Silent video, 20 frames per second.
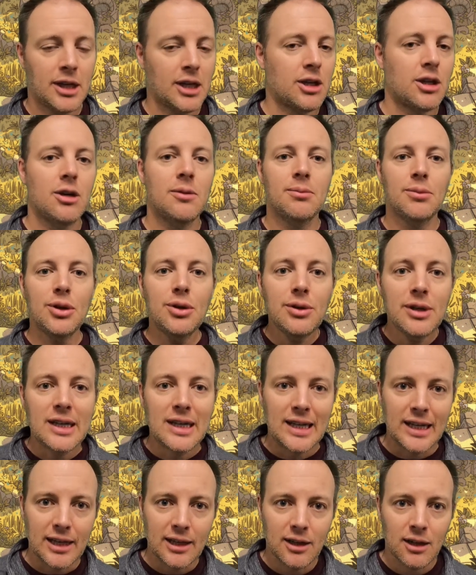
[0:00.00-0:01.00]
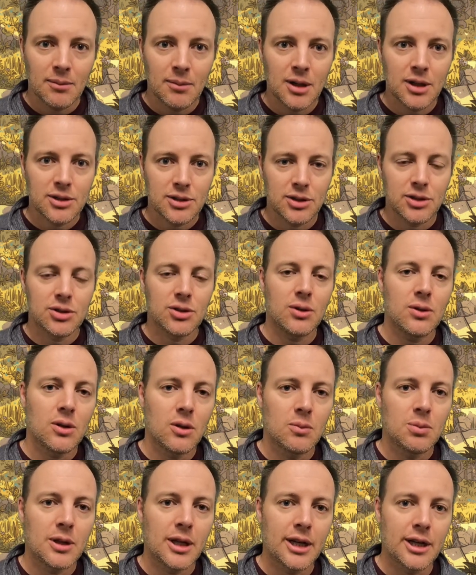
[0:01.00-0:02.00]
community amongst the
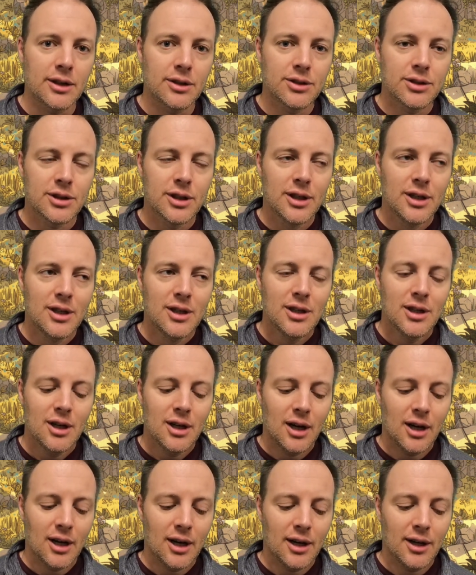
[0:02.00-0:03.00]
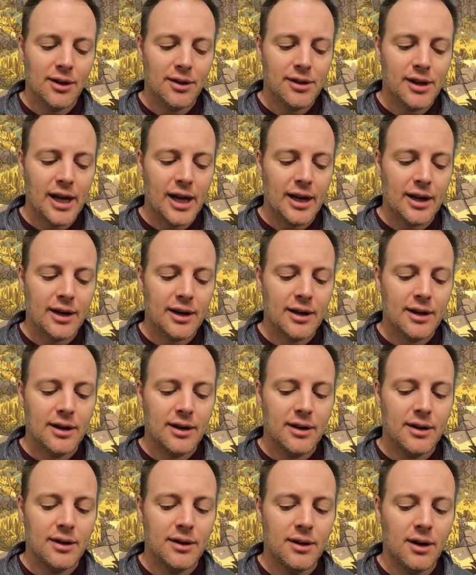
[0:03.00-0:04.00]
solo players that
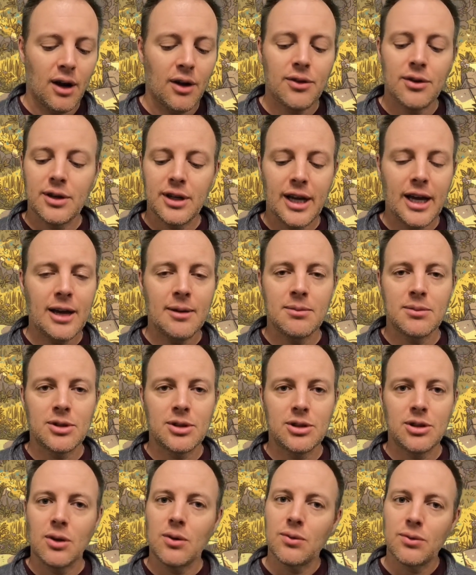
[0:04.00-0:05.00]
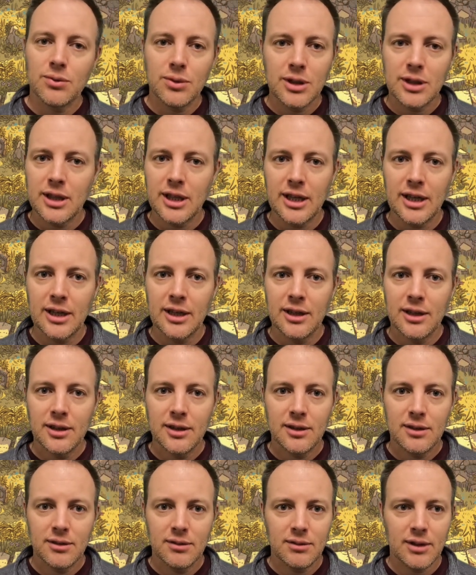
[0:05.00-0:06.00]
other games don't really
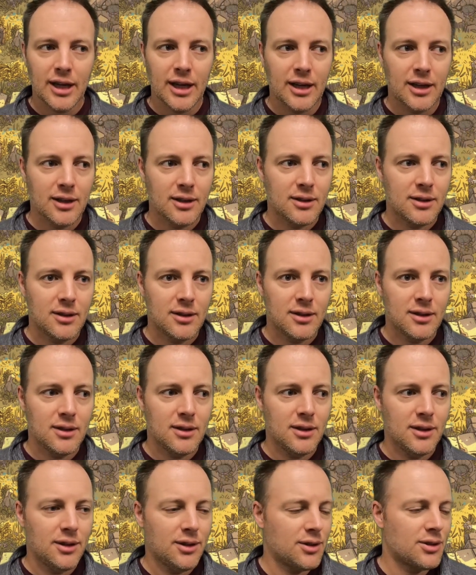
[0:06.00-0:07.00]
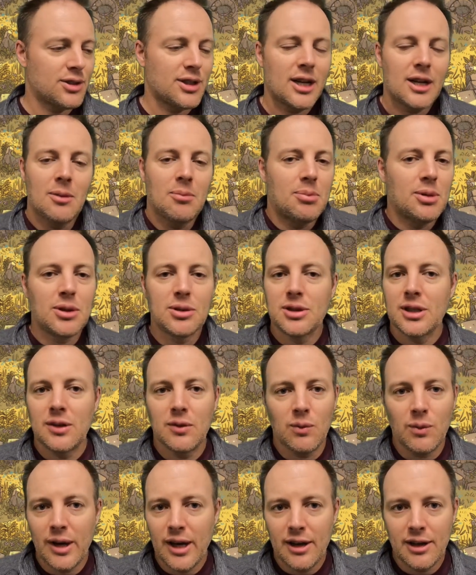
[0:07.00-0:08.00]
like. There's not a
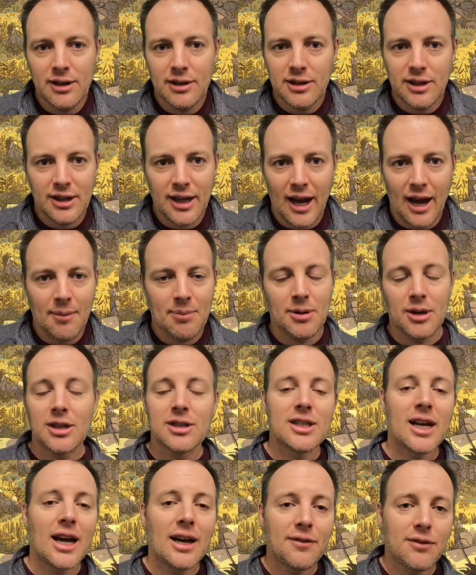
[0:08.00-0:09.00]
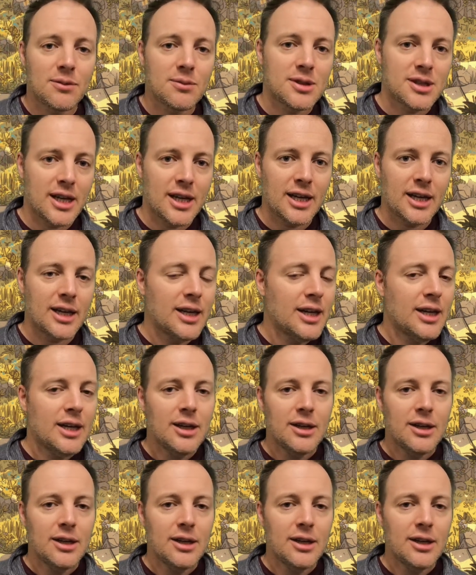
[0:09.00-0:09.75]
built-in way to happen, aside from saying,